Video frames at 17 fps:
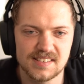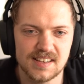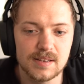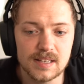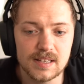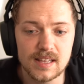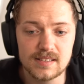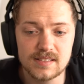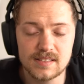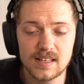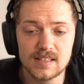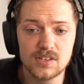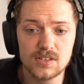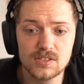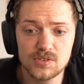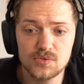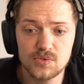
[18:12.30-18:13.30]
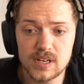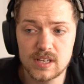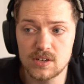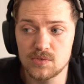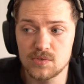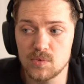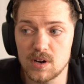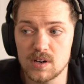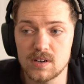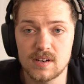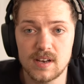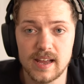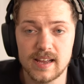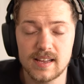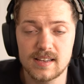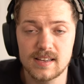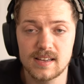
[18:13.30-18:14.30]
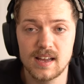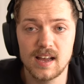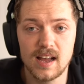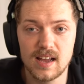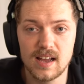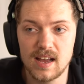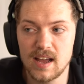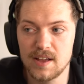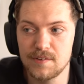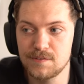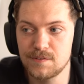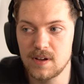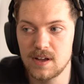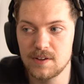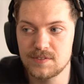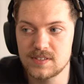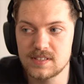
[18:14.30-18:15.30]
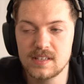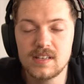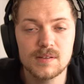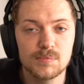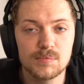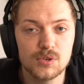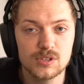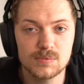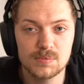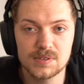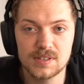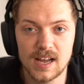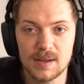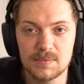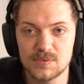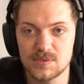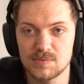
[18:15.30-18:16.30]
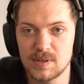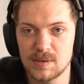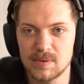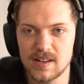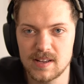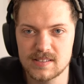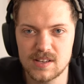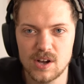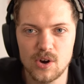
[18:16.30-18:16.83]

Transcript: And that's also a really good one. Like I've seen it multiple times when people ask,